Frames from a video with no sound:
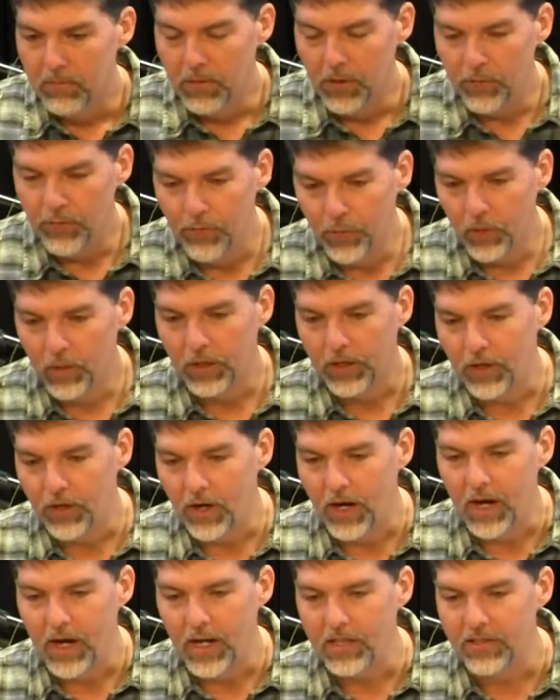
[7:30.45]
before
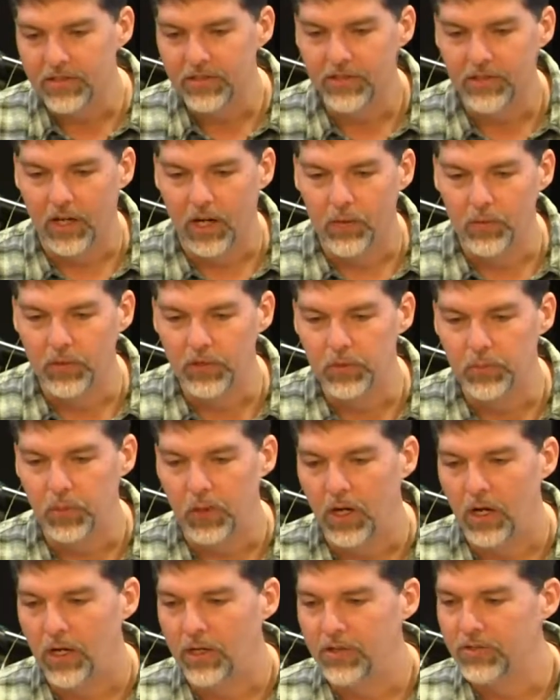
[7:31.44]
Christ, our
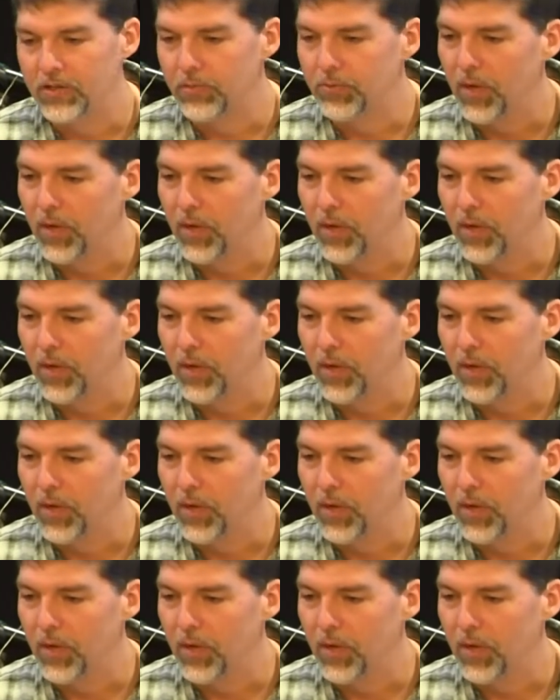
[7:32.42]
response,